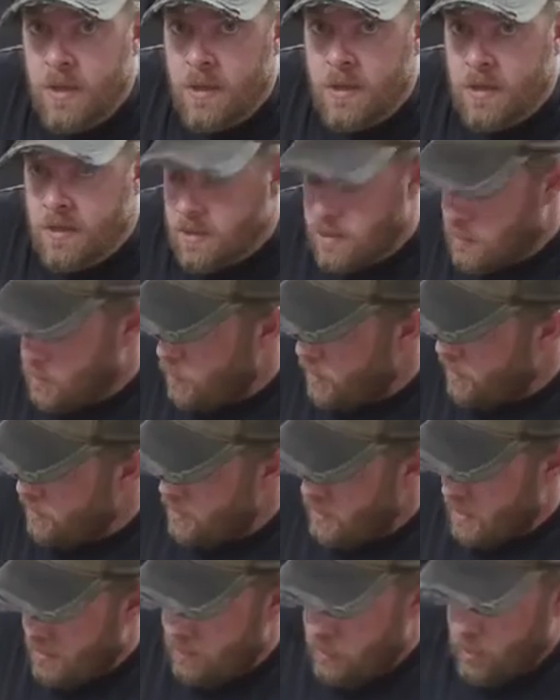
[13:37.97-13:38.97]
squared
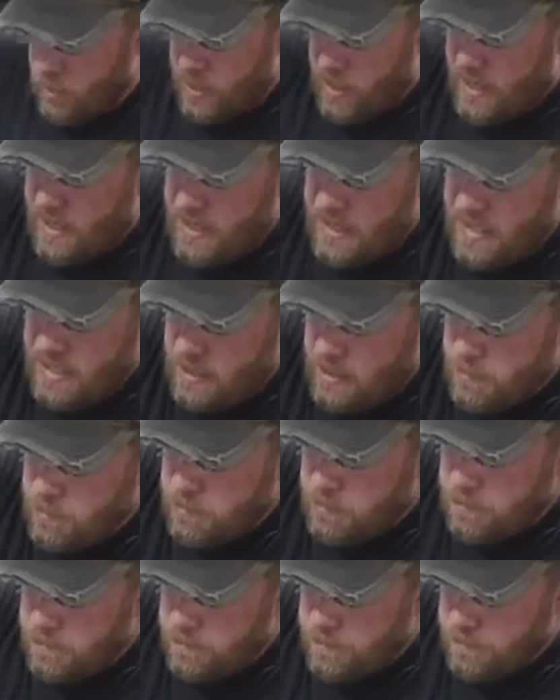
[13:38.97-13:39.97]
up where I need
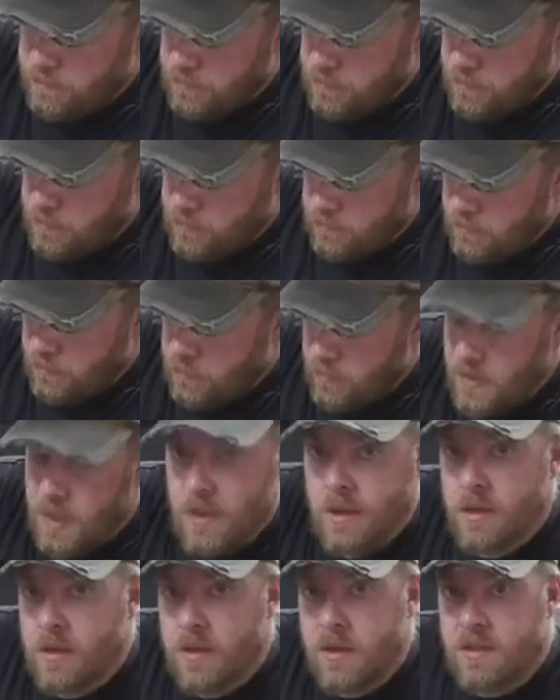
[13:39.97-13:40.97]
them,
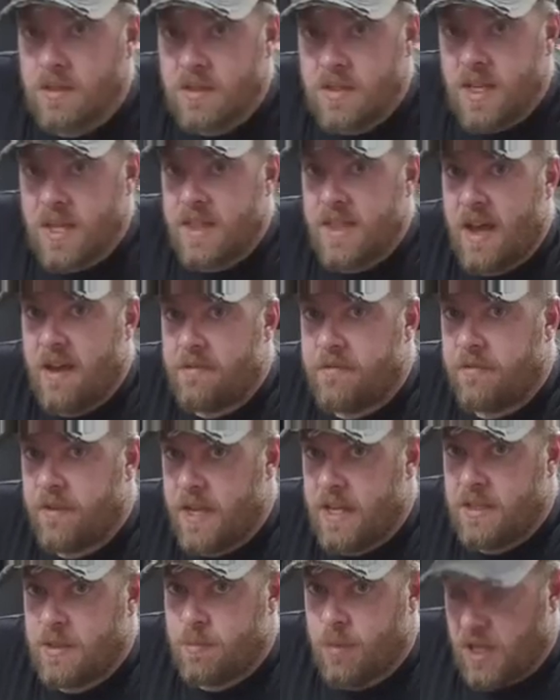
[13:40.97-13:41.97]
set that
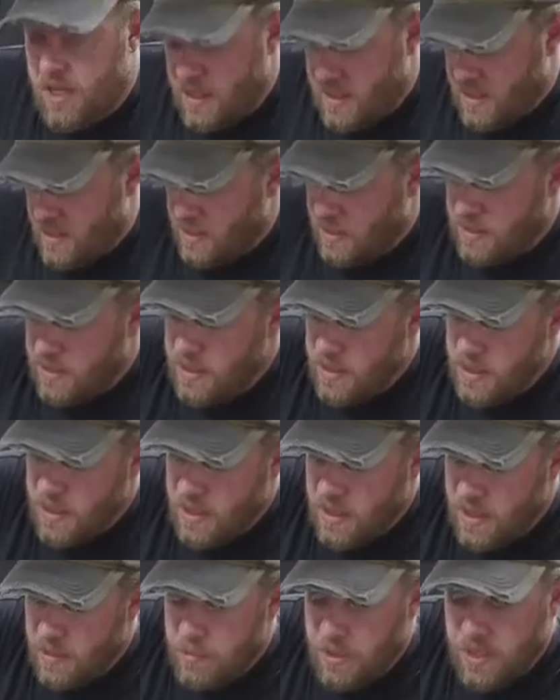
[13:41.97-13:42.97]
faceplate in
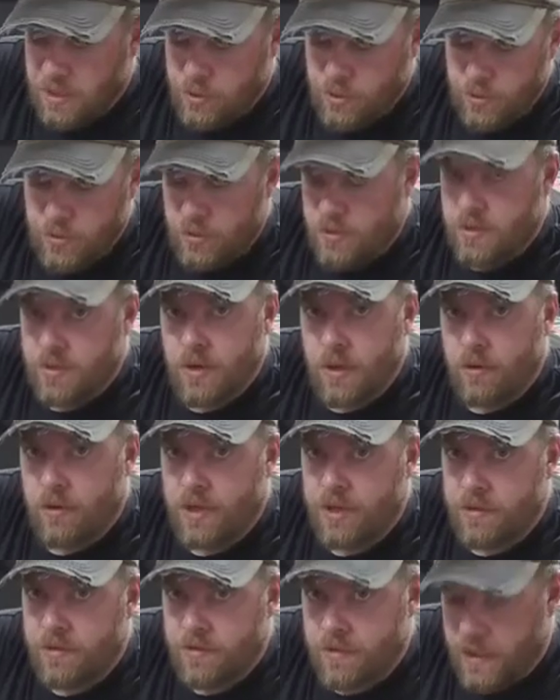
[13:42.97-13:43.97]
and make sure there's no
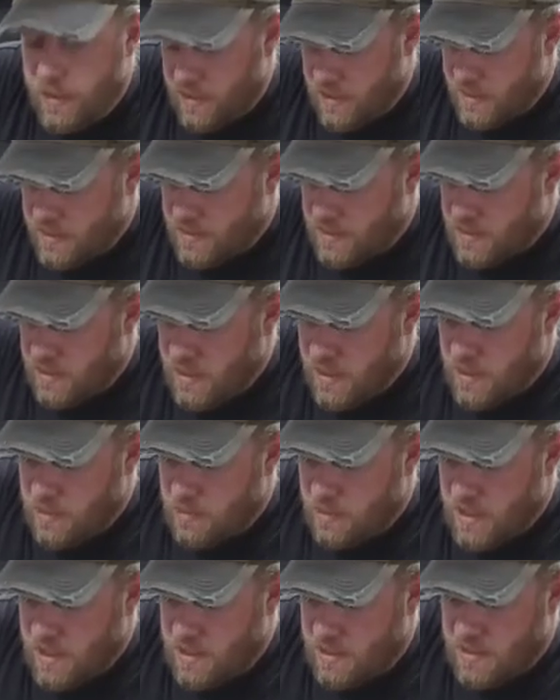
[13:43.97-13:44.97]
interference,
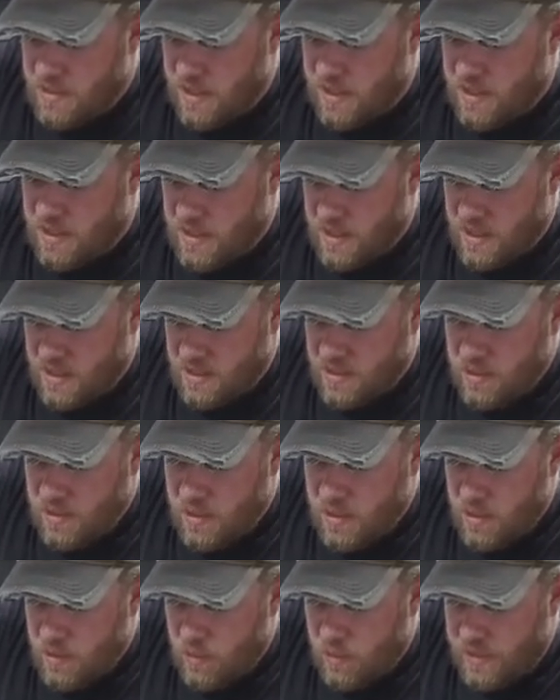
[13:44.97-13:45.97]
because I did
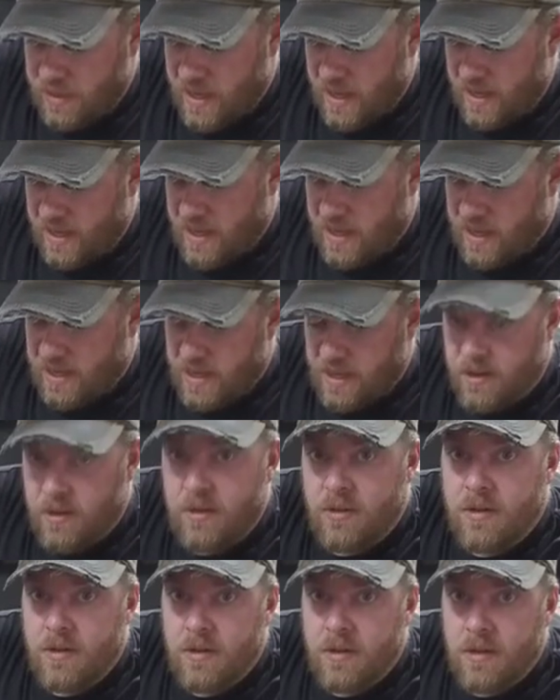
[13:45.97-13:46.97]
with that
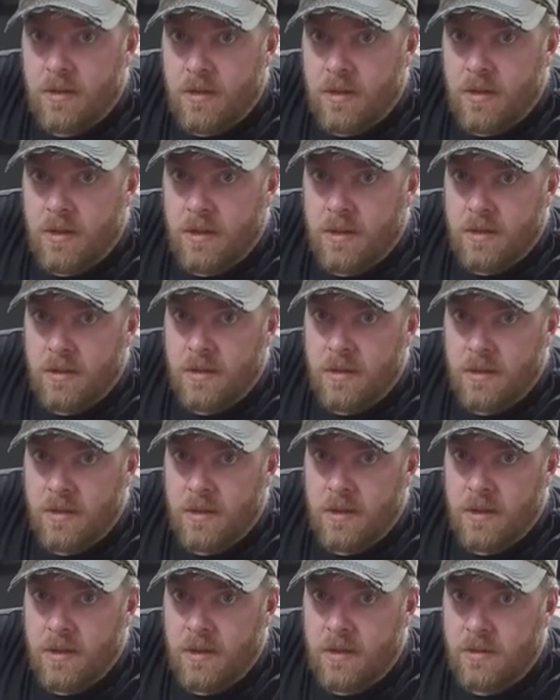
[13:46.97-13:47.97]
cutout,
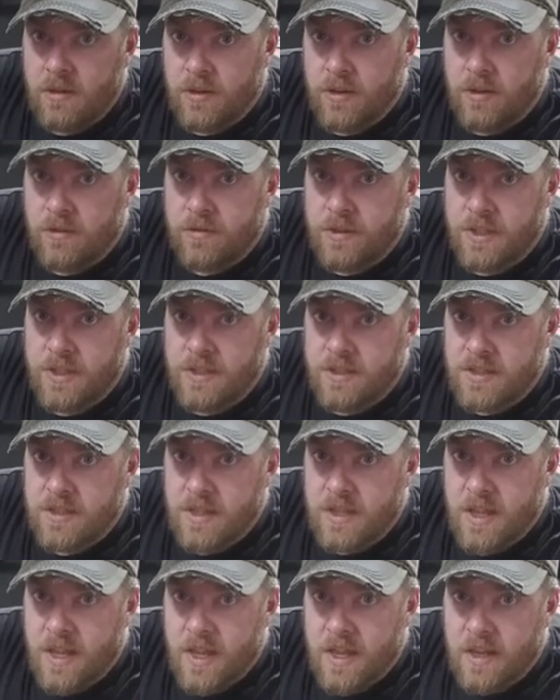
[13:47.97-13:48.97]
I don't know if you can
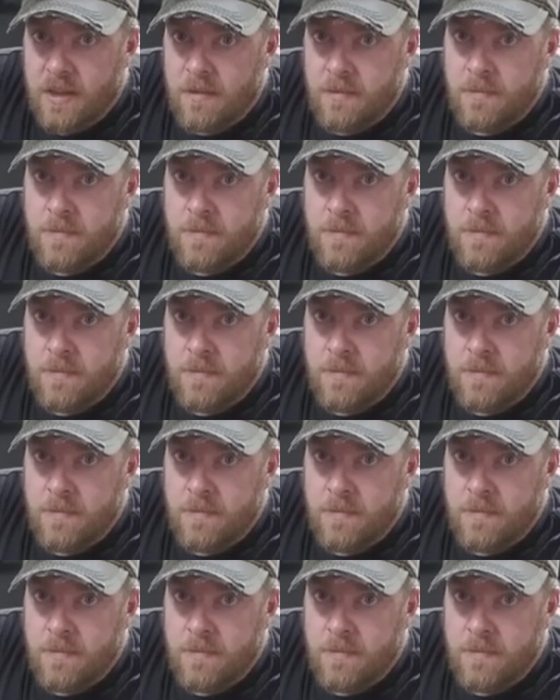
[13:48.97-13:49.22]
see that,